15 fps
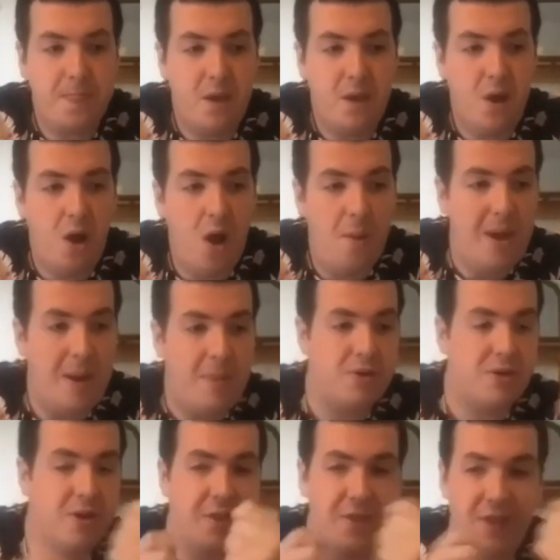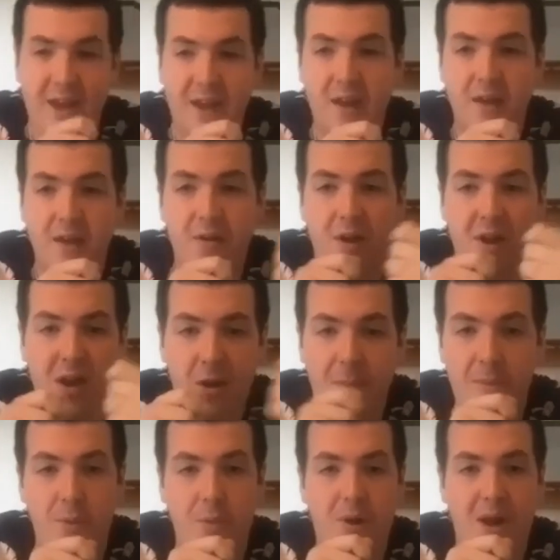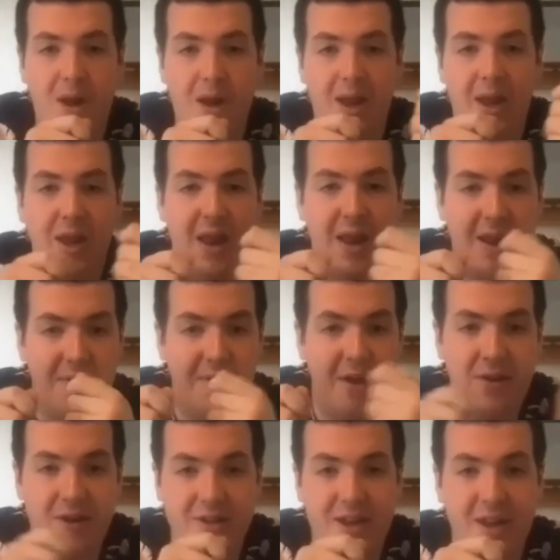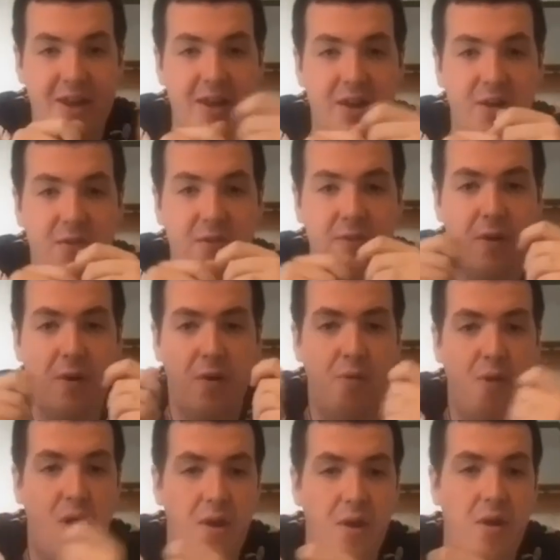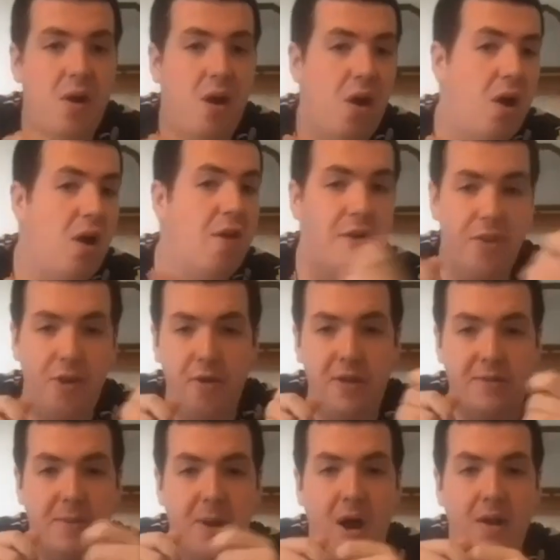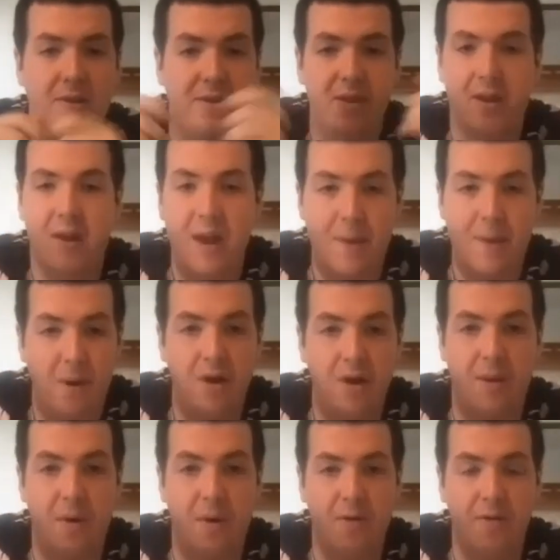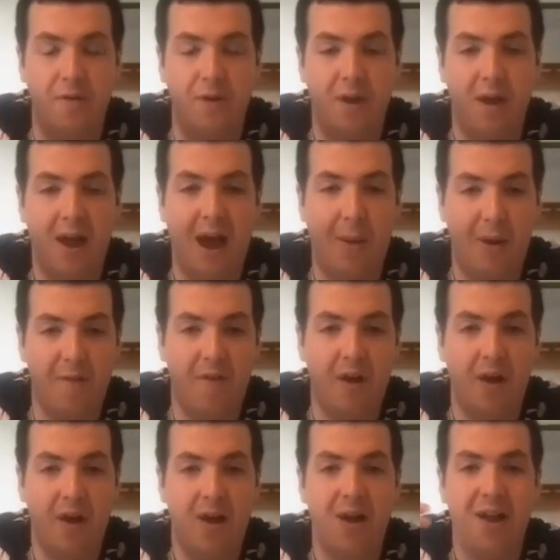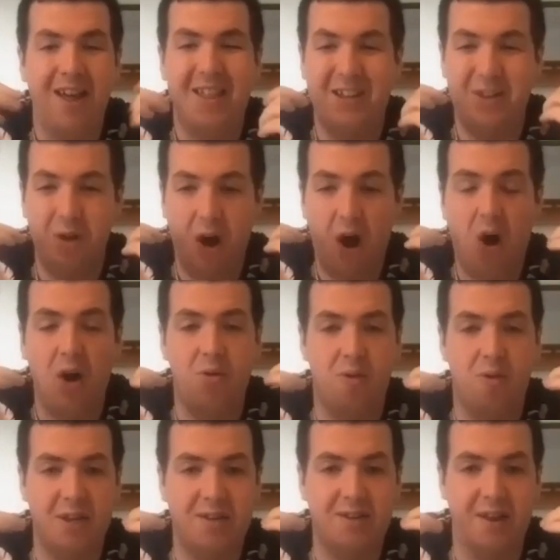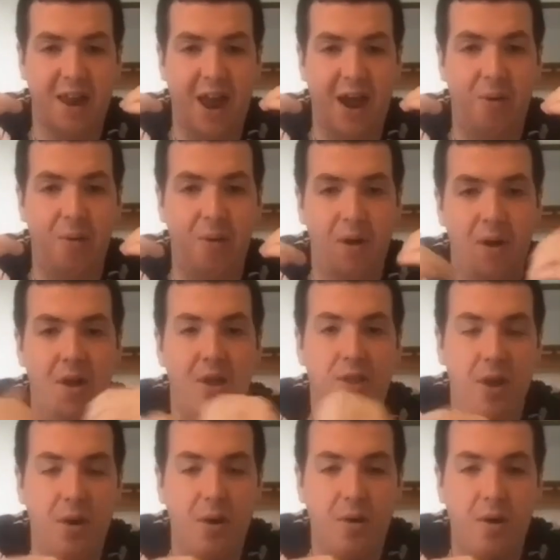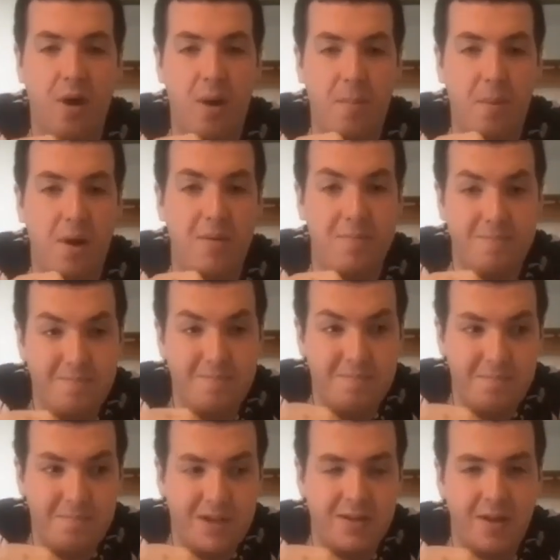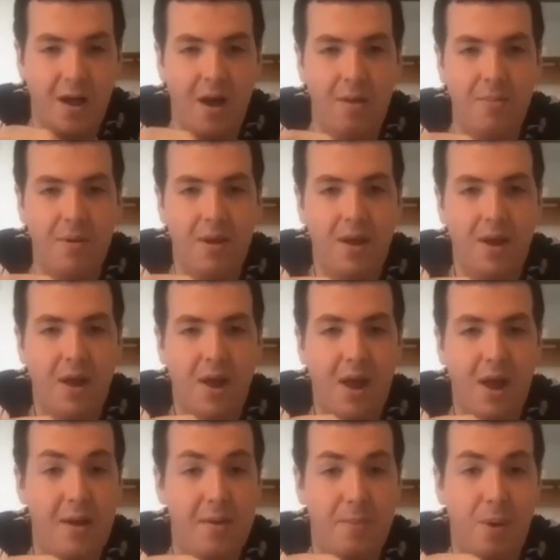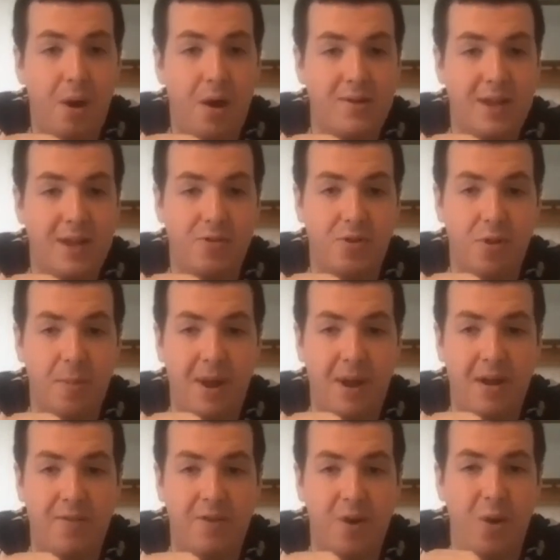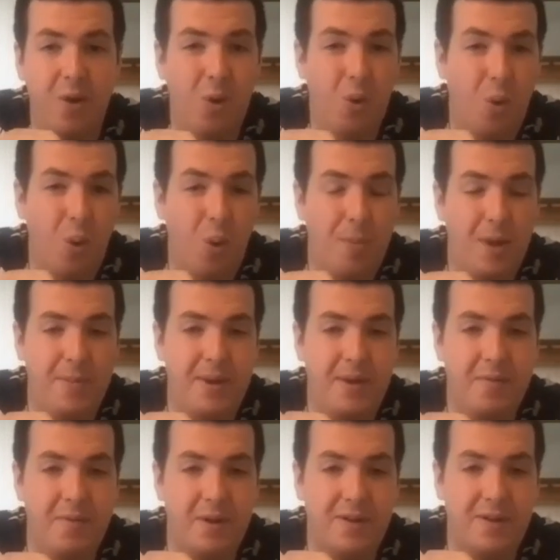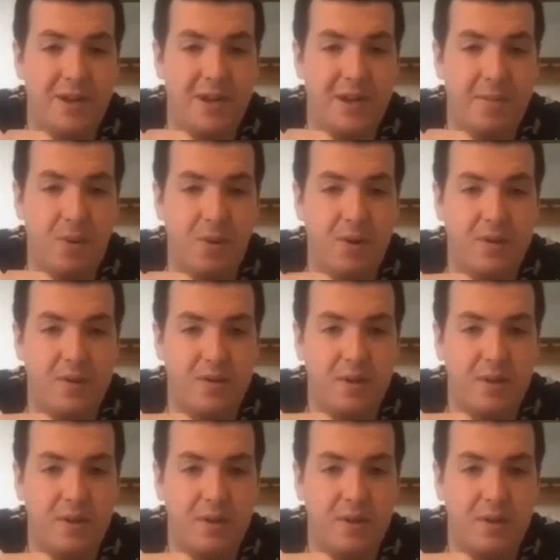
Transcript: I'm able to think a little bit more clearly and have that understanding of, right, if I throw this pass, it might come off. However, there's a high risk now that I might mess up and put ourselves on the back foot, or maybe even conceding points.